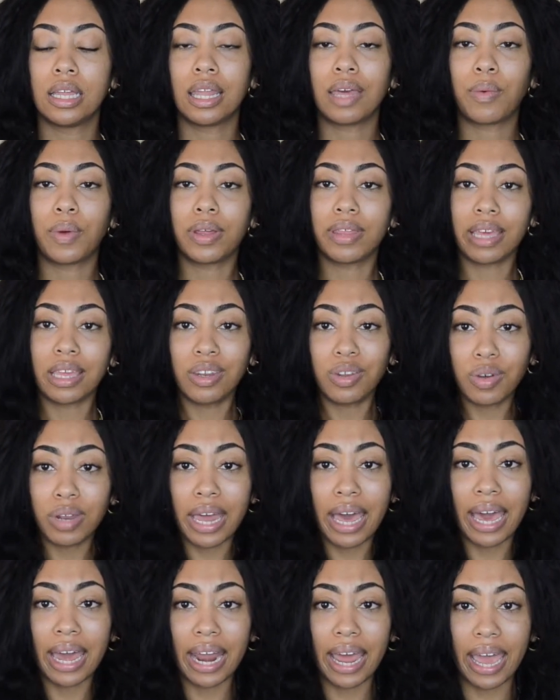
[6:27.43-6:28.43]
Like, where they do
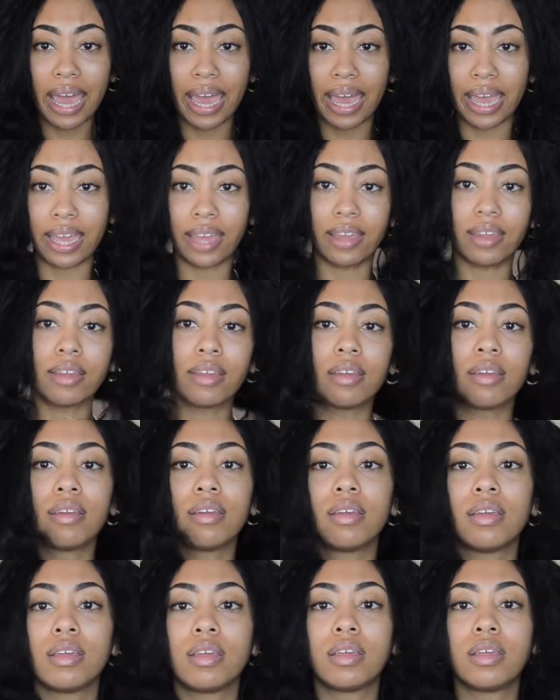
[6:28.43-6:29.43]
that
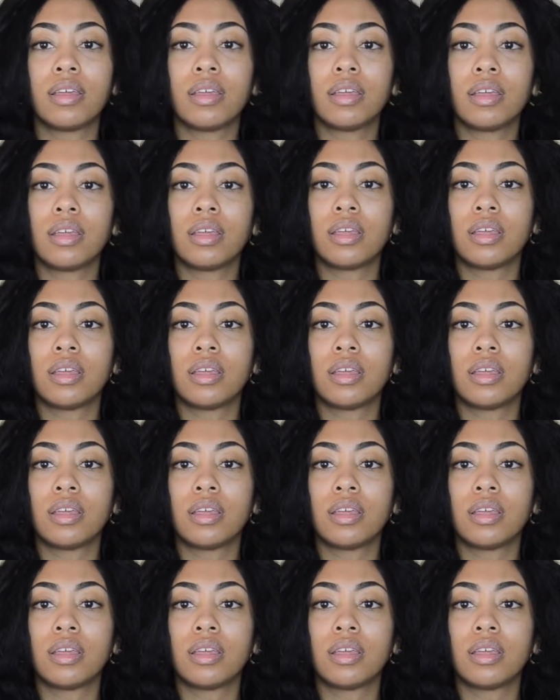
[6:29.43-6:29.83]
at?